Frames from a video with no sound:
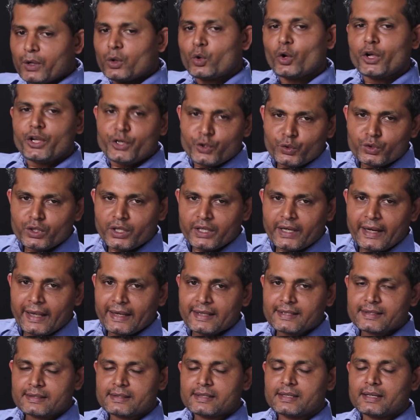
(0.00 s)
going to the
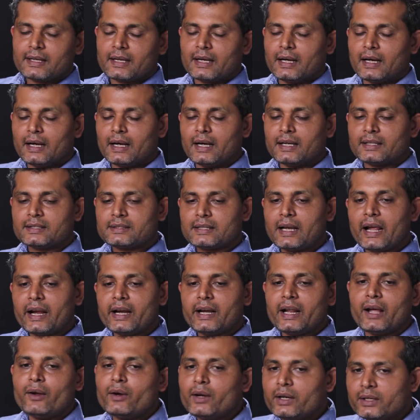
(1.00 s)
next slide,
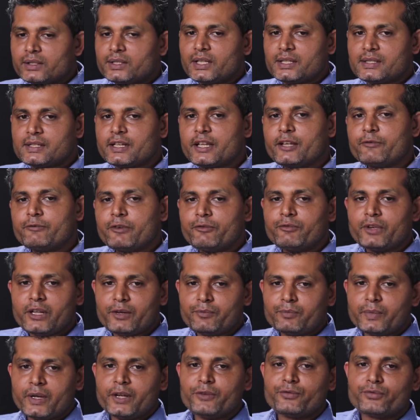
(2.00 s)
I will just give a very
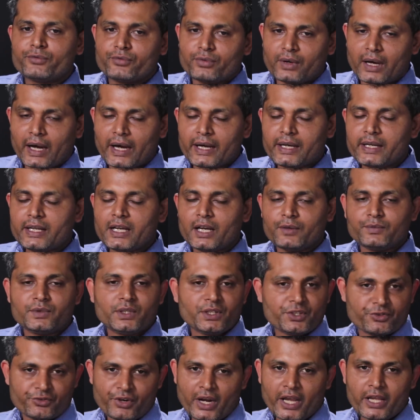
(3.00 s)
brief idea of the
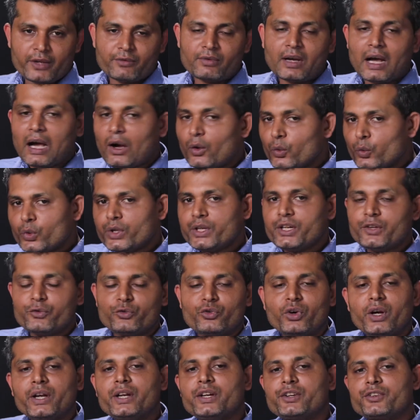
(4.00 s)
tribe, how we
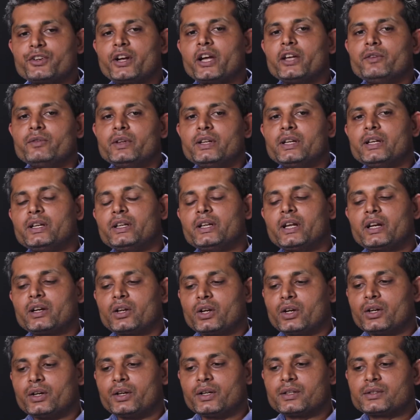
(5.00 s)
define tribe in Indian
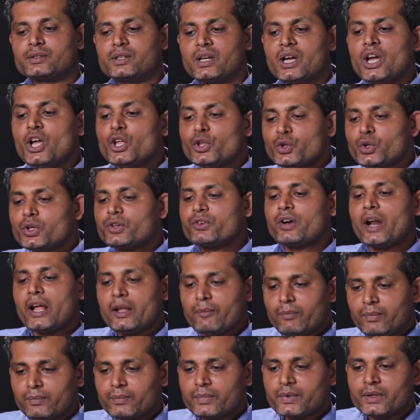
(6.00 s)
context. The
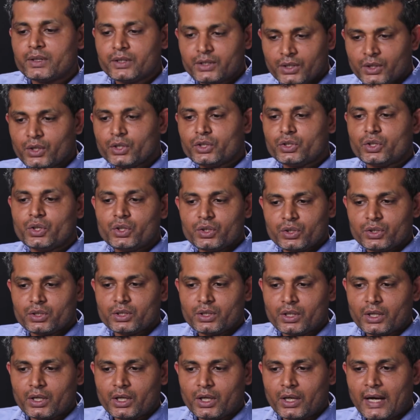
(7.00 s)
tribe,
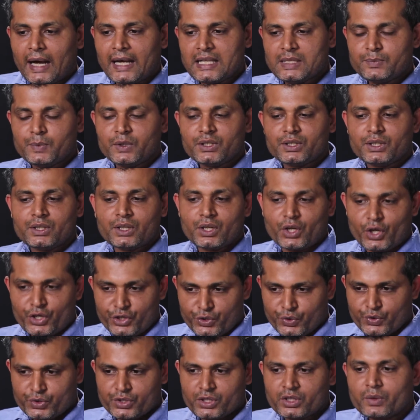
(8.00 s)
as per the
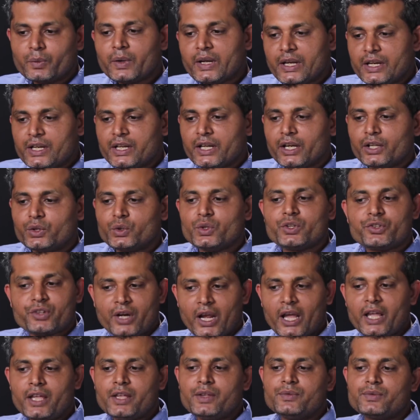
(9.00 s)
Constitution of India, the
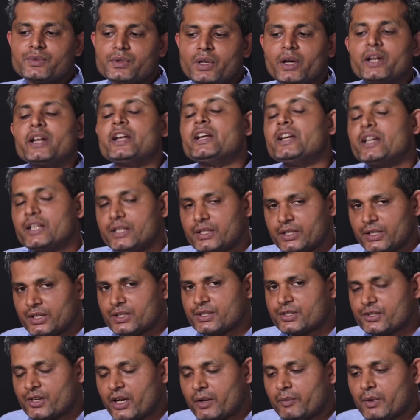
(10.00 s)
tribes or
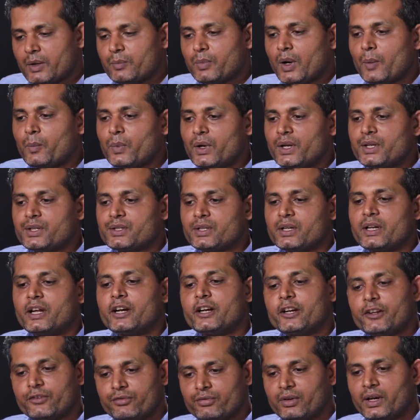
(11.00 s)
indigenous tribal population are
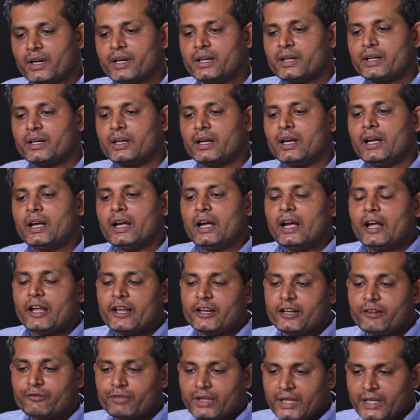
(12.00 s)
defined
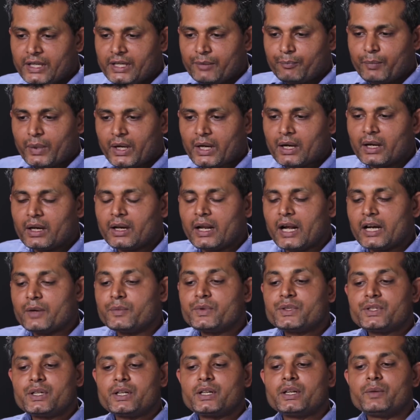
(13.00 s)
in a very typical
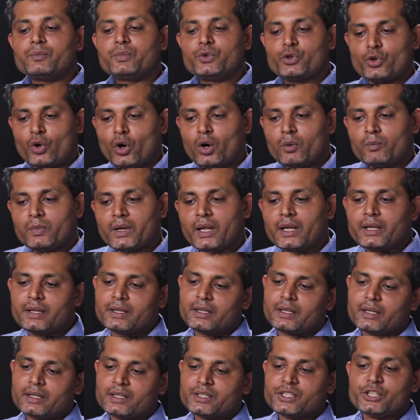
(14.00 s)
administrative term like
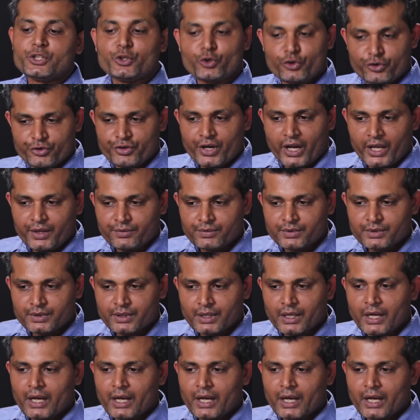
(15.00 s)
scheduled tribes,